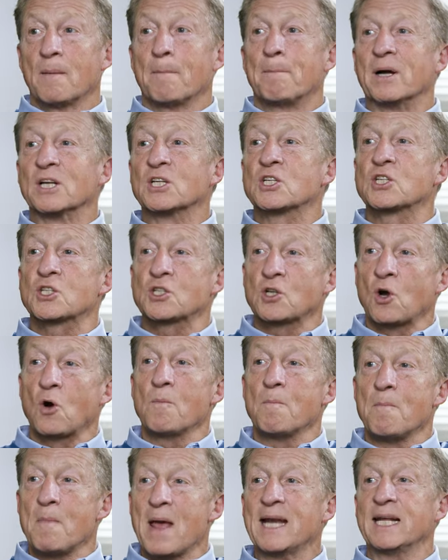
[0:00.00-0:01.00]
but so
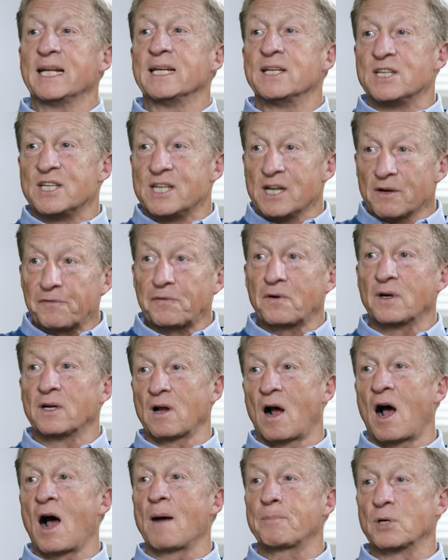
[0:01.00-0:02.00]
many different
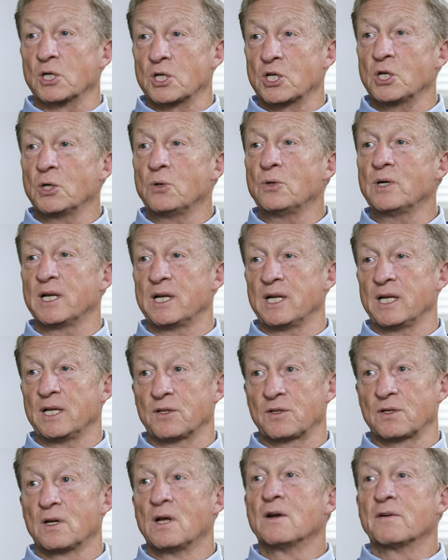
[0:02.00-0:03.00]

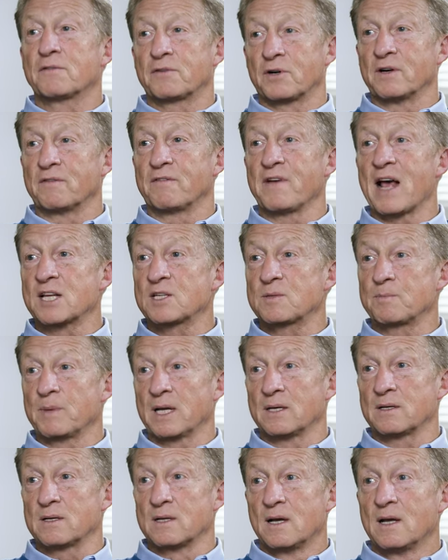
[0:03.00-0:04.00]
opportunities for
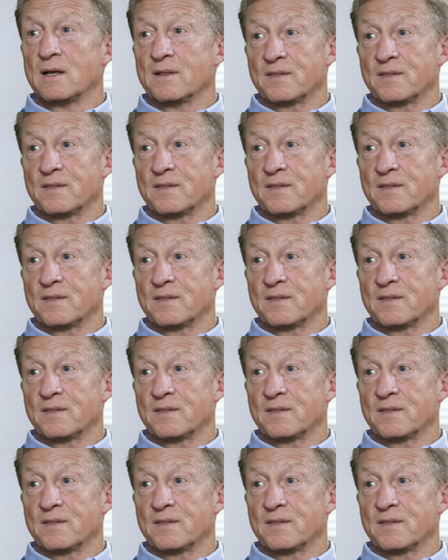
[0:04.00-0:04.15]
investment,